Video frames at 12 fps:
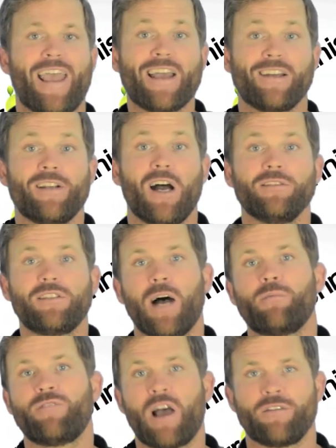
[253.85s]
And on
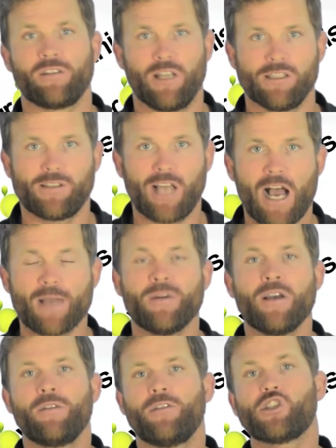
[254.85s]
top of having less time,
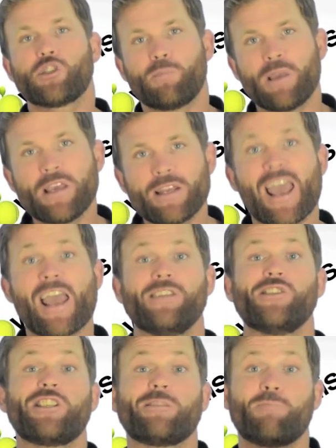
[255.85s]
the speed
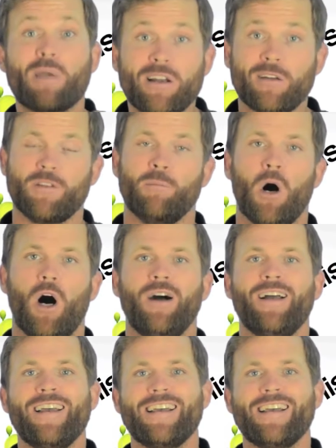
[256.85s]
and spin of the ball